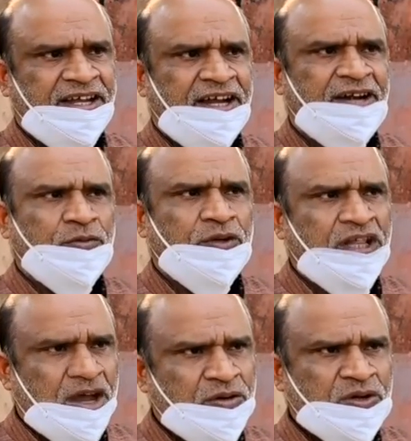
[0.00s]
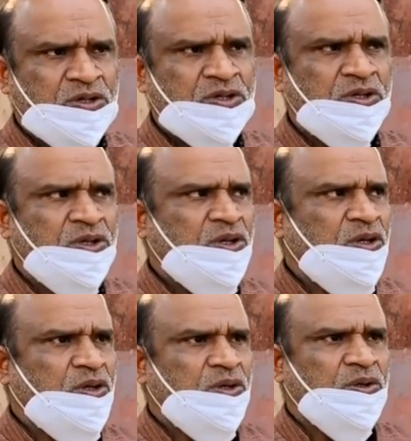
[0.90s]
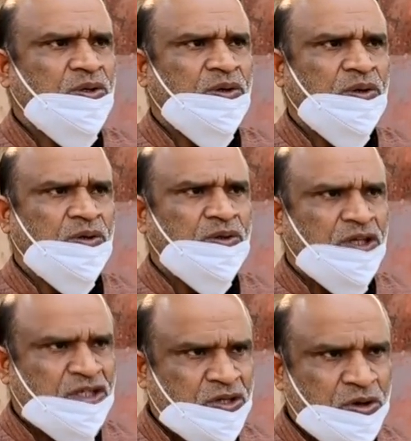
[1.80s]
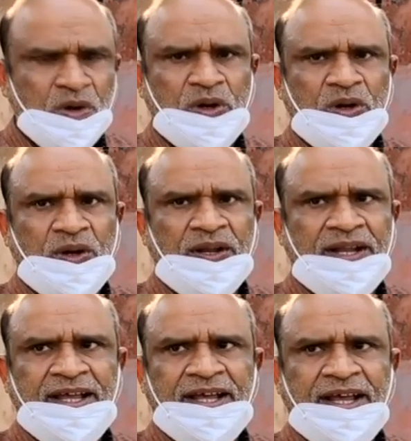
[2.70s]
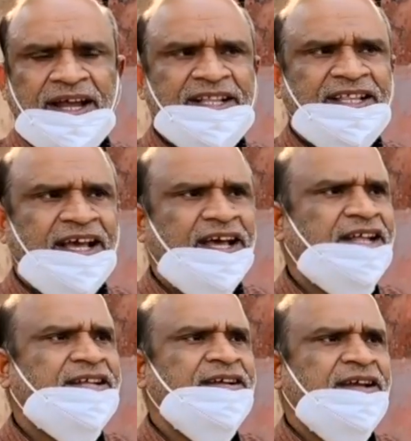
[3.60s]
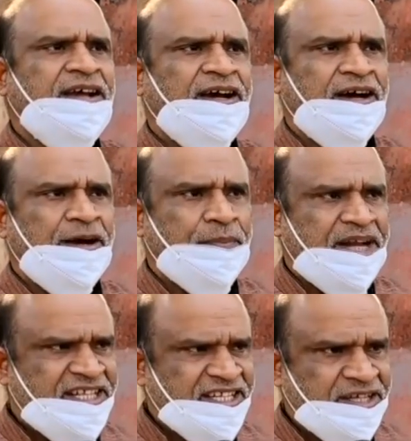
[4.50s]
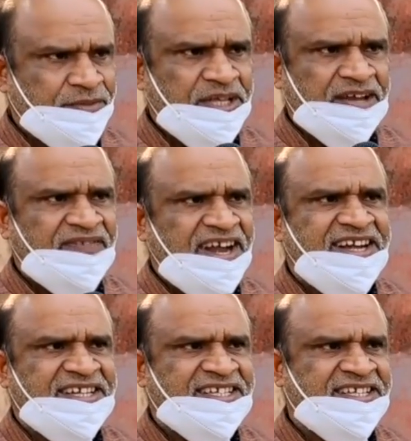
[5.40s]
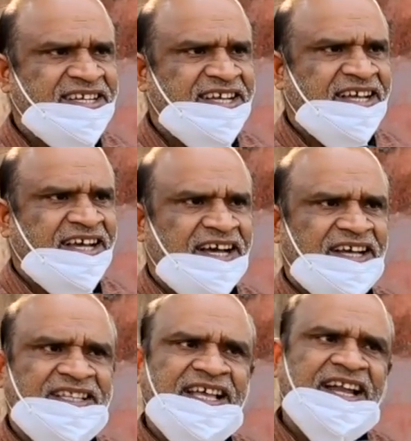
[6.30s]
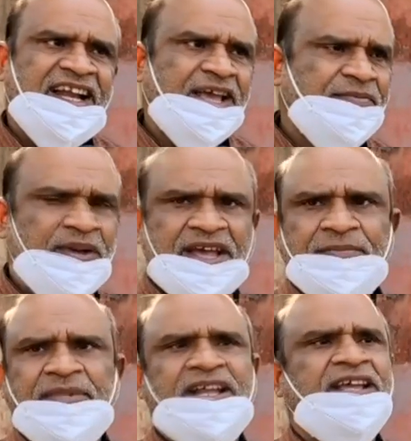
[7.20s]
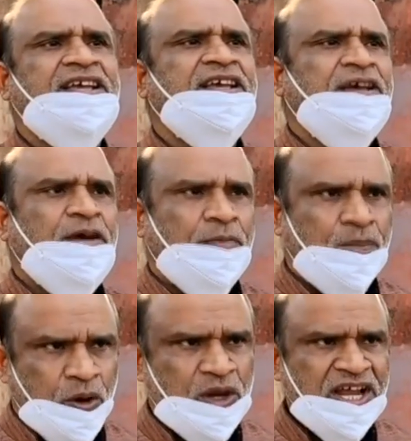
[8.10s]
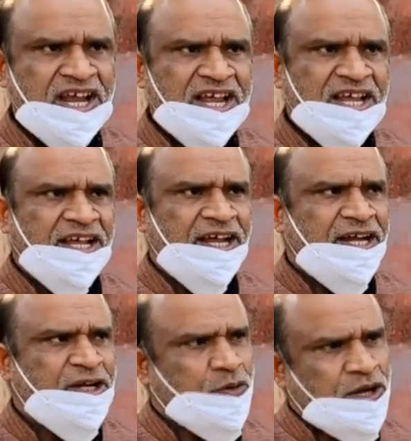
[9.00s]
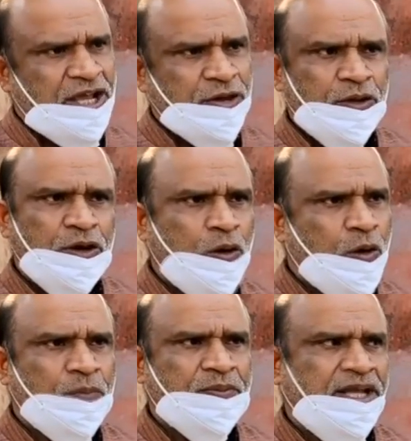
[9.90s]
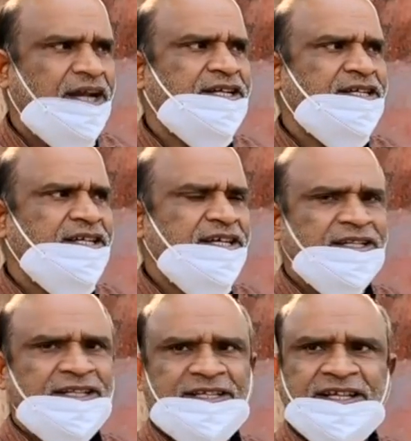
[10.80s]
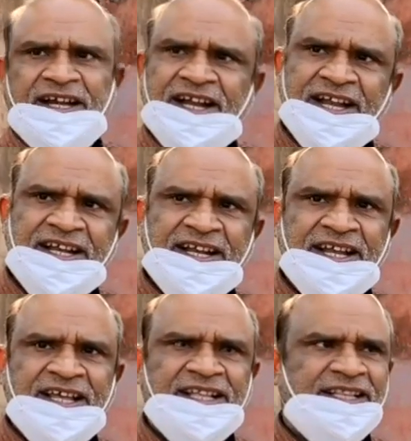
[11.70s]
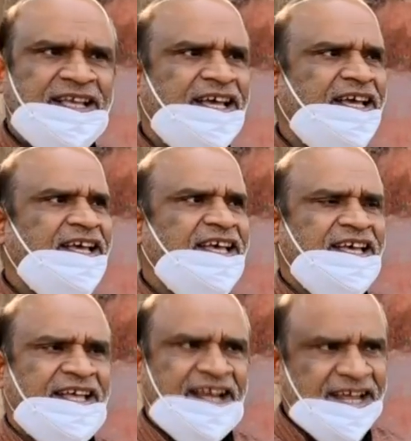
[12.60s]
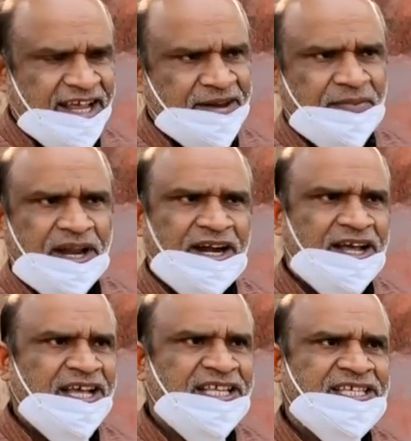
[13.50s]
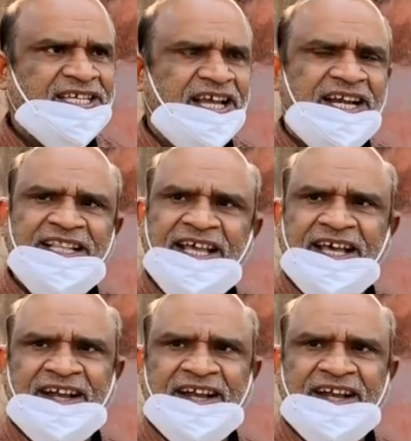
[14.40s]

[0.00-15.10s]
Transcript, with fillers: And without oh, the school and their uh, presence of their friends, uh, their life became very boring. And today we hope that the children, they regain paradise, and they are